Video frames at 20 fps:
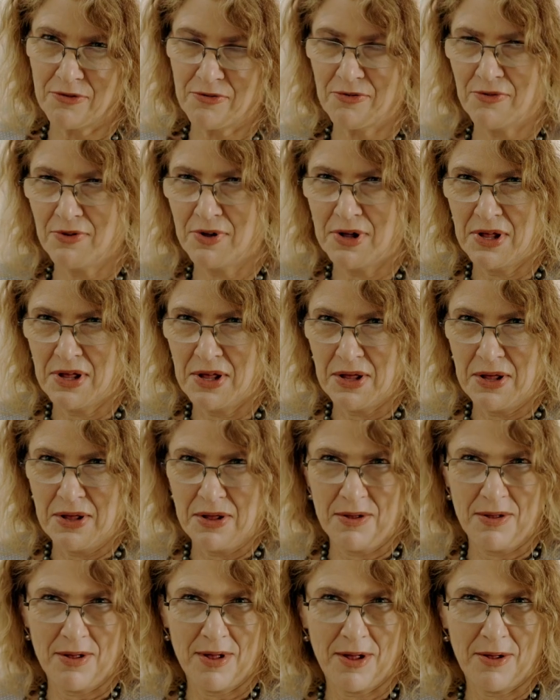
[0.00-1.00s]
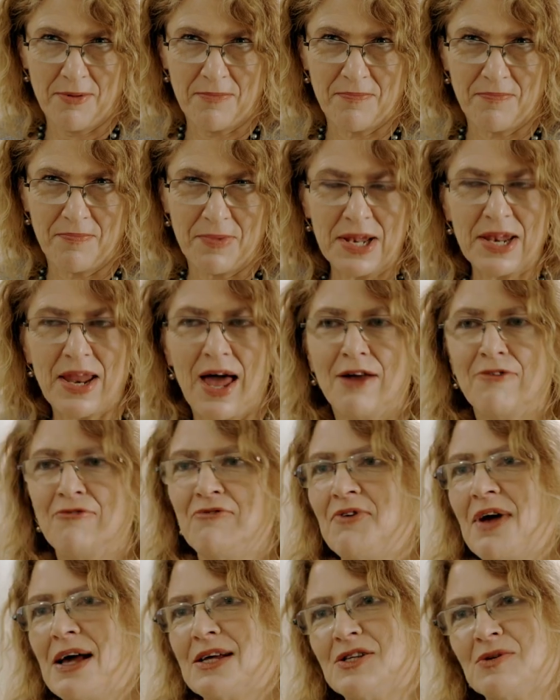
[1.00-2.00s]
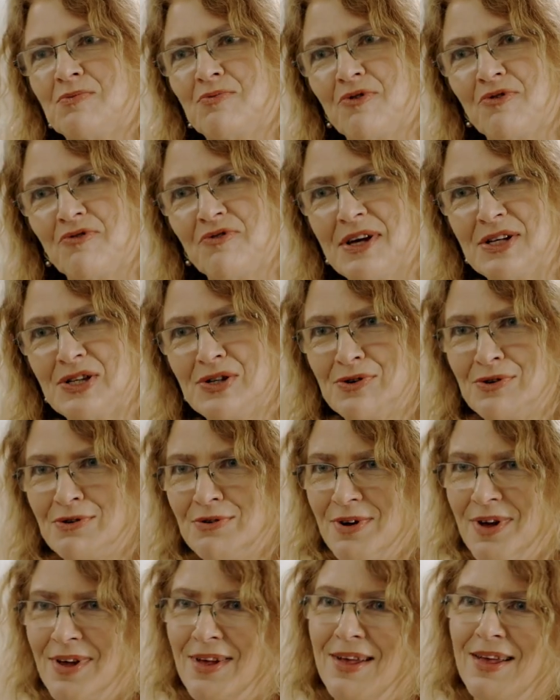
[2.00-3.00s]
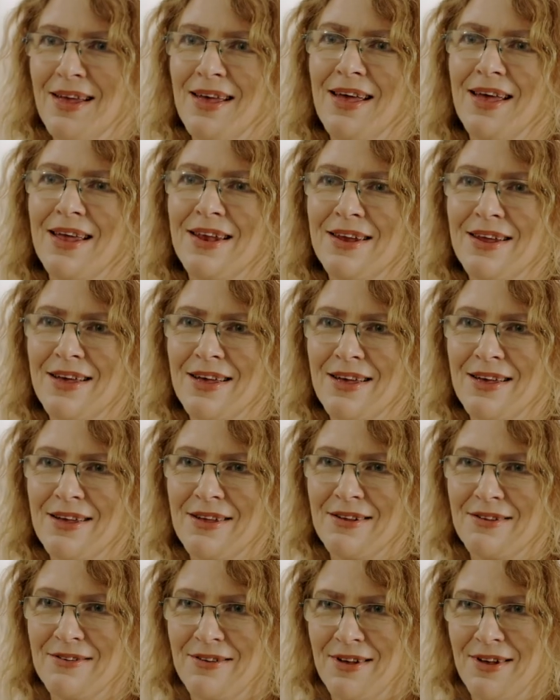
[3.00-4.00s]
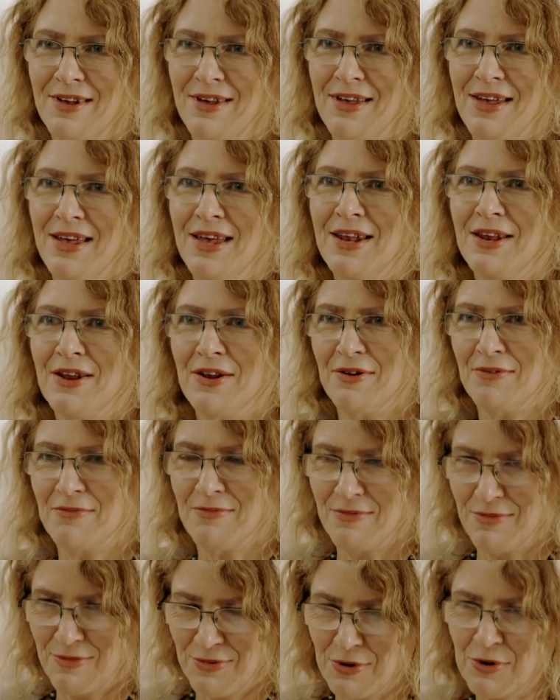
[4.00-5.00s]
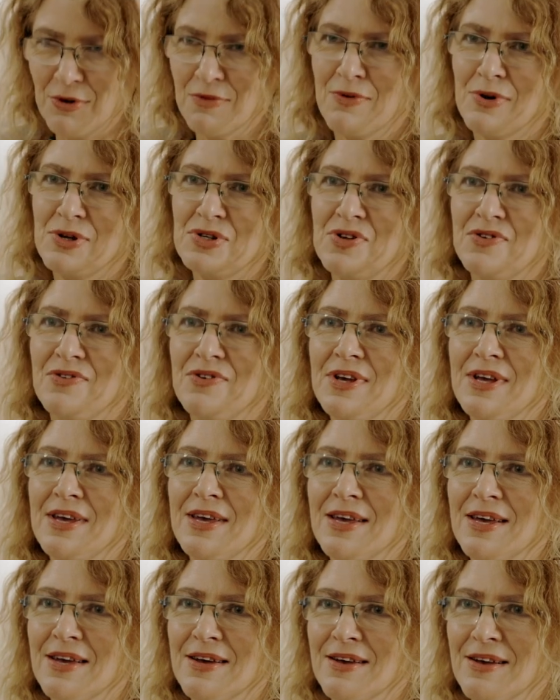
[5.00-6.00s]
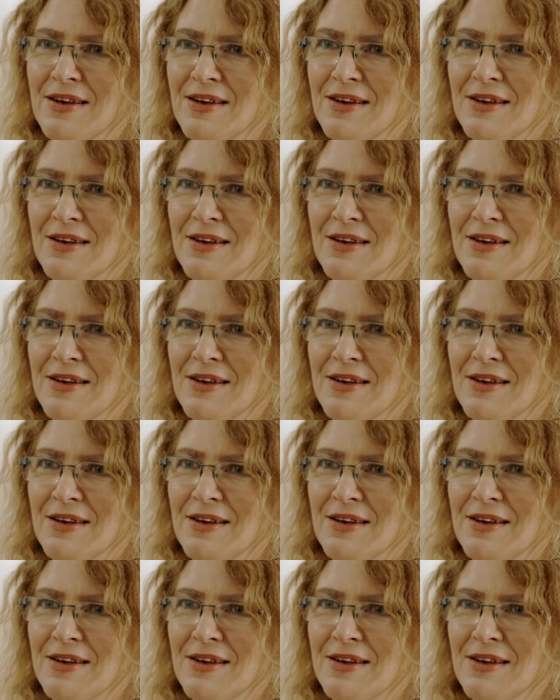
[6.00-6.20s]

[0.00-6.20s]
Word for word: of uh, life as a professor in a, in a university?